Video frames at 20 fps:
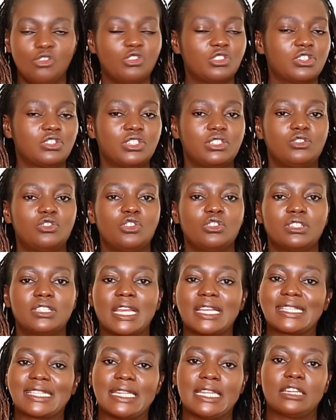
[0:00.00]
Don't
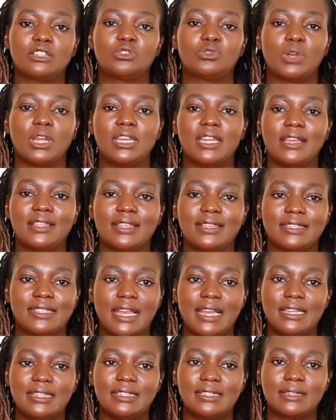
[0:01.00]
just link to any other
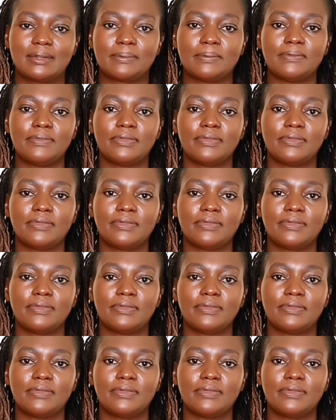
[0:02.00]
site.